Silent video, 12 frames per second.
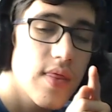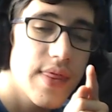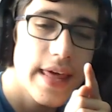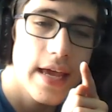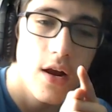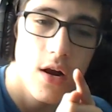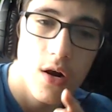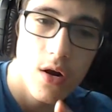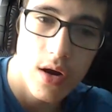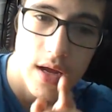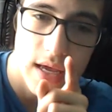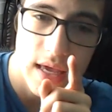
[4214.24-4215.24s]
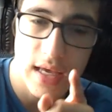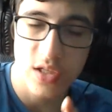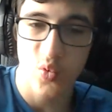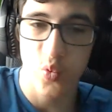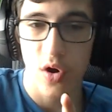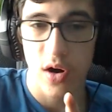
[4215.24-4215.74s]
there
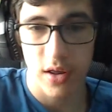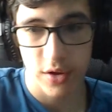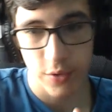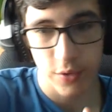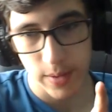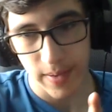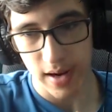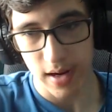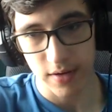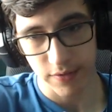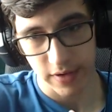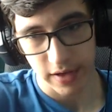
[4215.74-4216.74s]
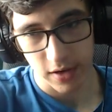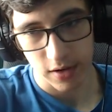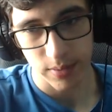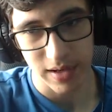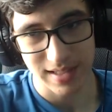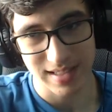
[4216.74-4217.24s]
is one other repainted figure,
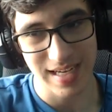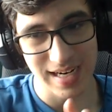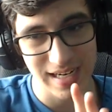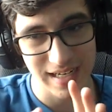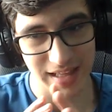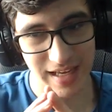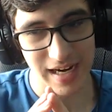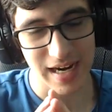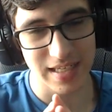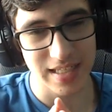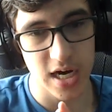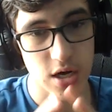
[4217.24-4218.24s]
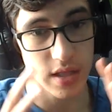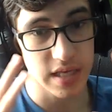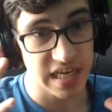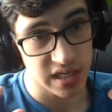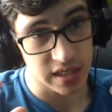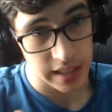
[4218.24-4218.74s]
but it's technically an
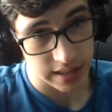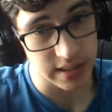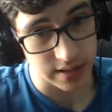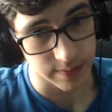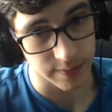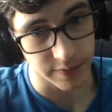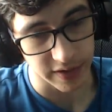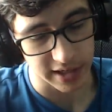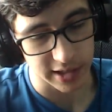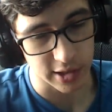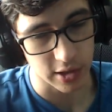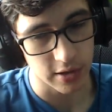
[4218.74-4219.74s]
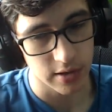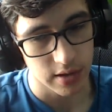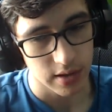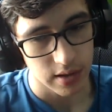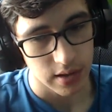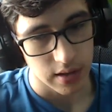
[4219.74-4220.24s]
entirely custom figure
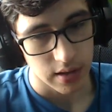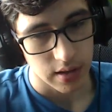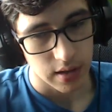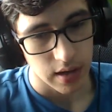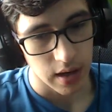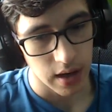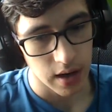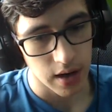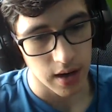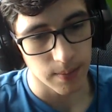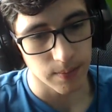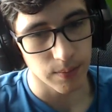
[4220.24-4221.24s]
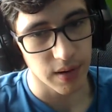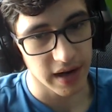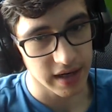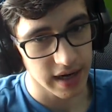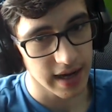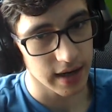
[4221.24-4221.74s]
by
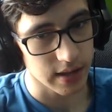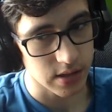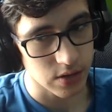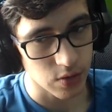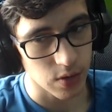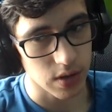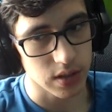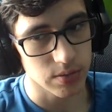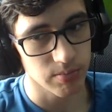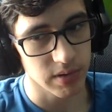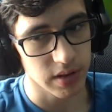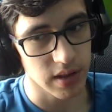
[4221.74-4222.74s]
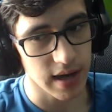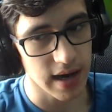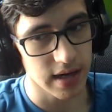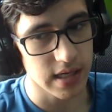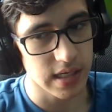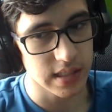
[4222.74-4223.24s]
Kayakasaurus, but
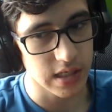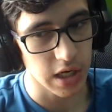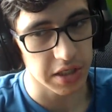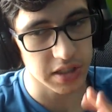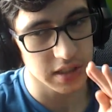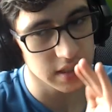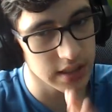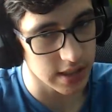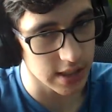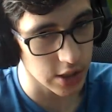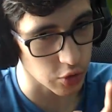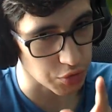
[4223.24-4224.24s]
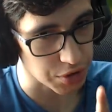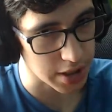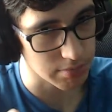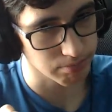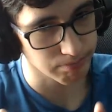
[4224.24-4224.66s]
that is a secret.